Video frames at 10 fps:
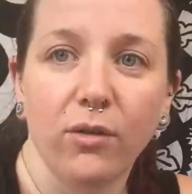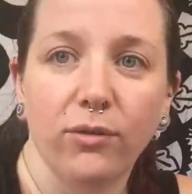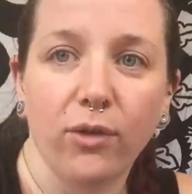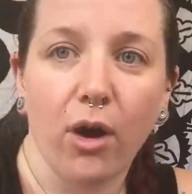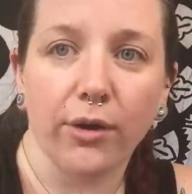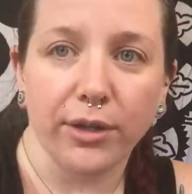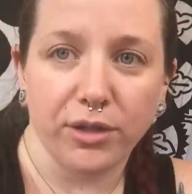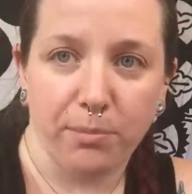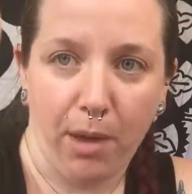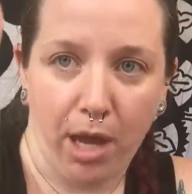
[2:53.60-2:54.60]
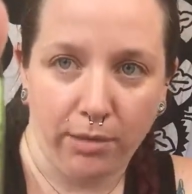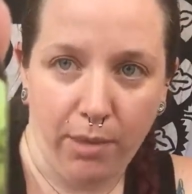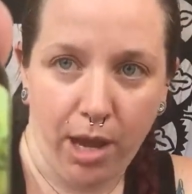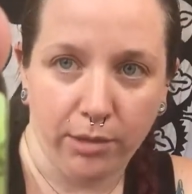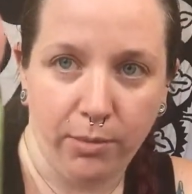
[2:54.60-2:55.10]
Forest
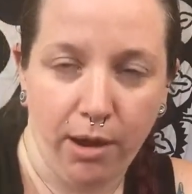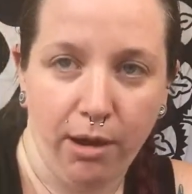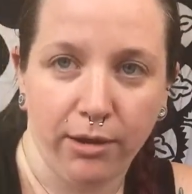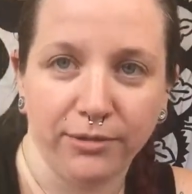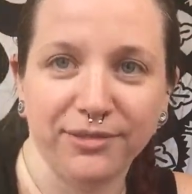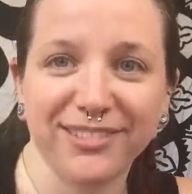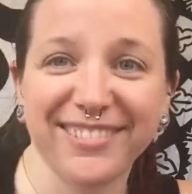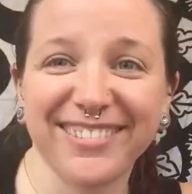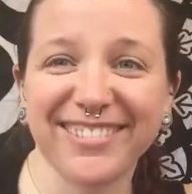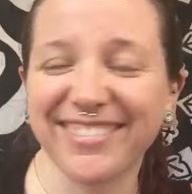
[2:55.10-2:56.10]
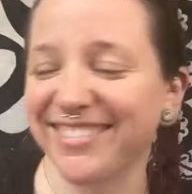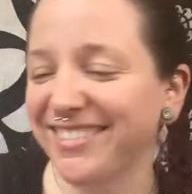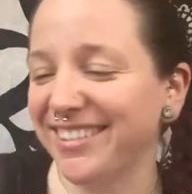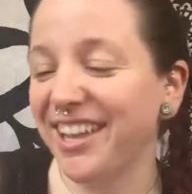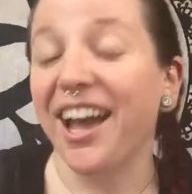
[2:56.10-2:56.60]
man.
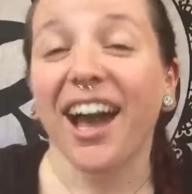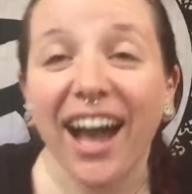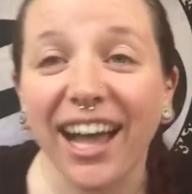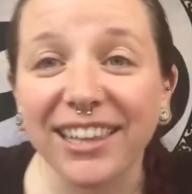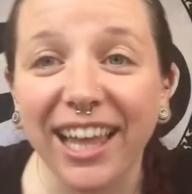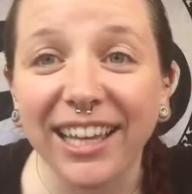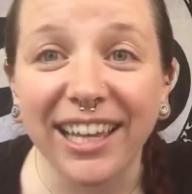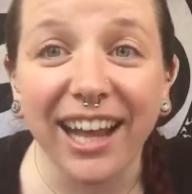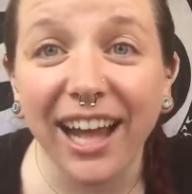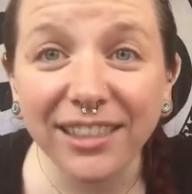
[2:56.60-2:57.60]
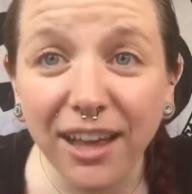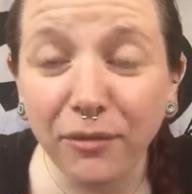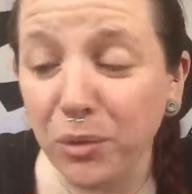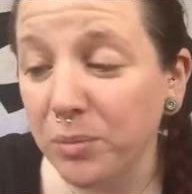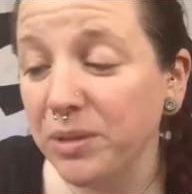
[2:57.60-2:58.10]
I like it. I
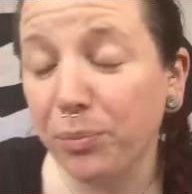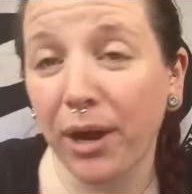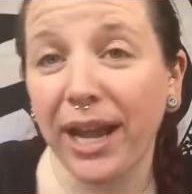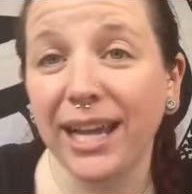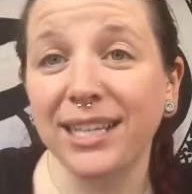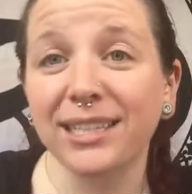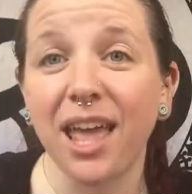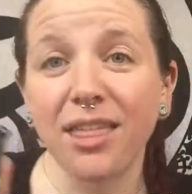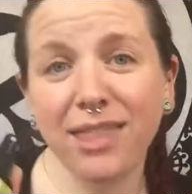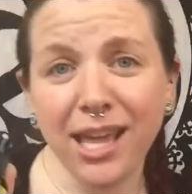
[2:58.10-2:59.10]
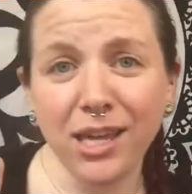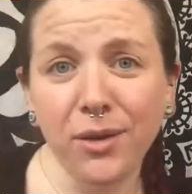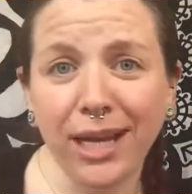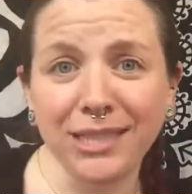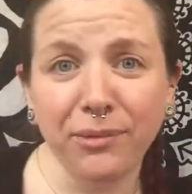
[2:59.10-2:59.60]
love room sprays. Thank
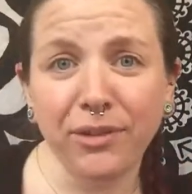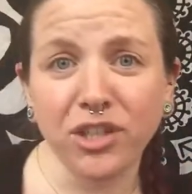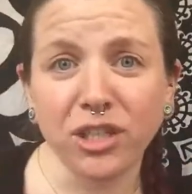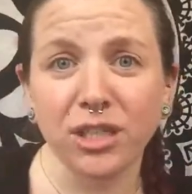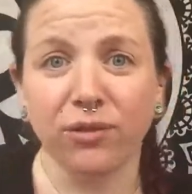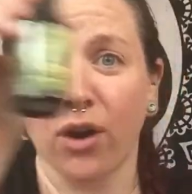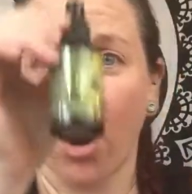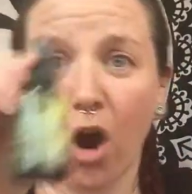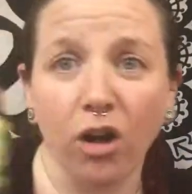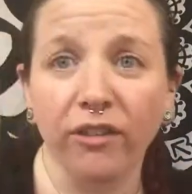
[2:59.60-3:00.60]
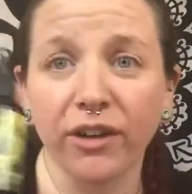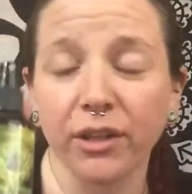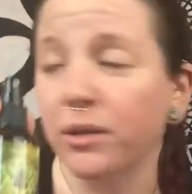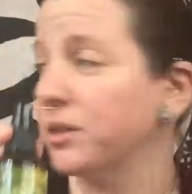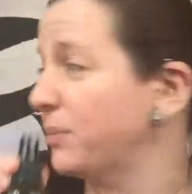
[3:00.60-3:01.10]
you, Goddess Provisions, for all of your
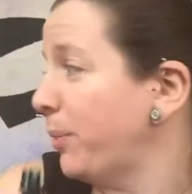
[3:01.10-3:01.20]
little